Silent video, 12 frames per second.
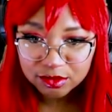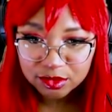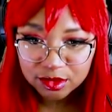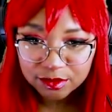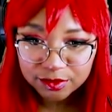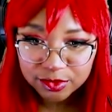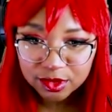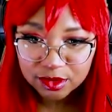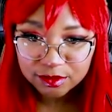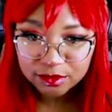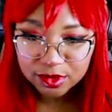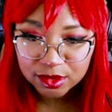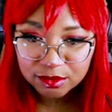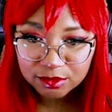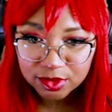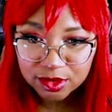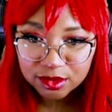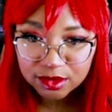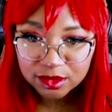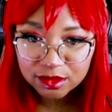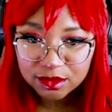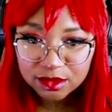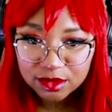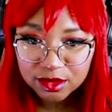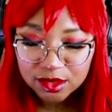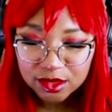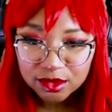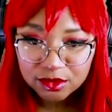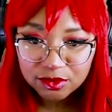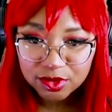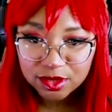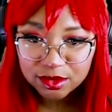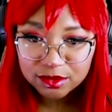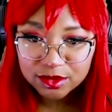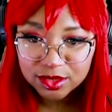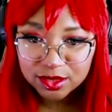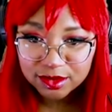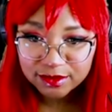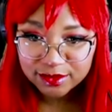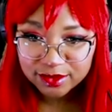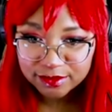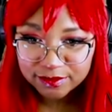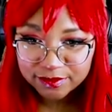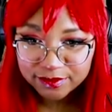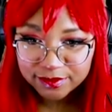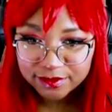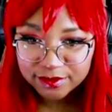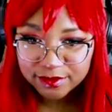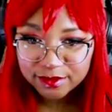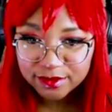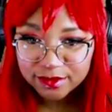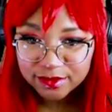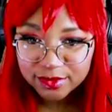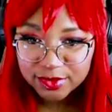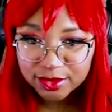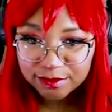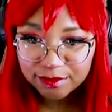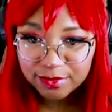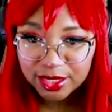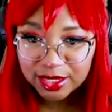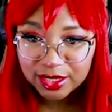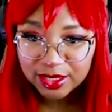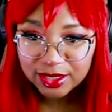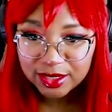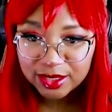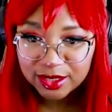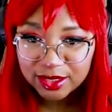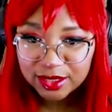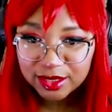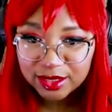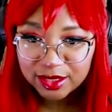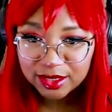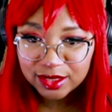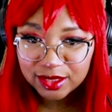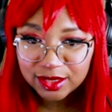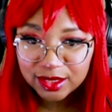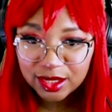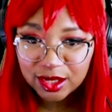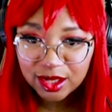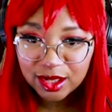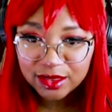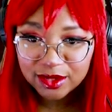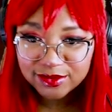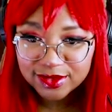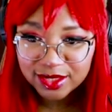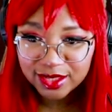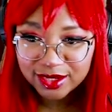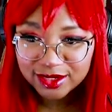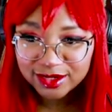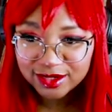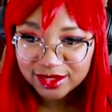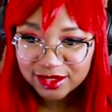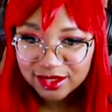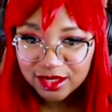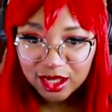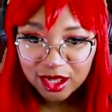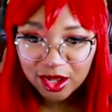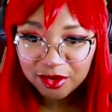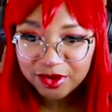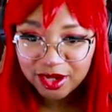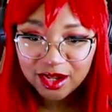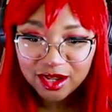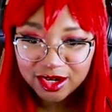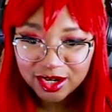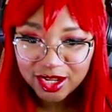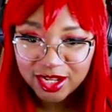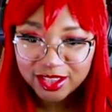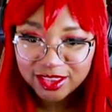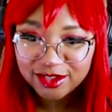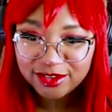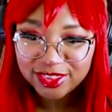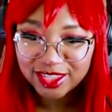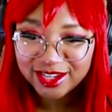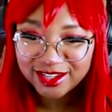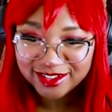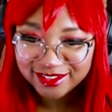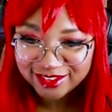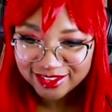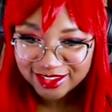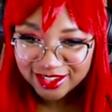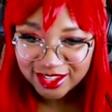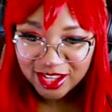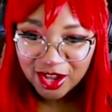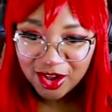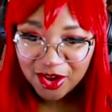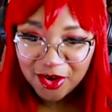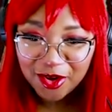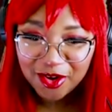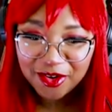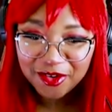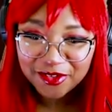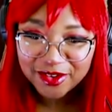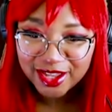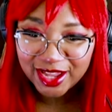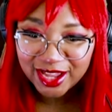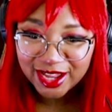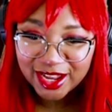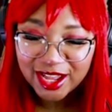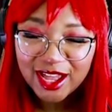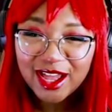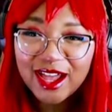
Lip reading: Jump. Yep. We good. We Gucci's. Bye. Oh, there's the light. Oh god, I hate these things. Okay.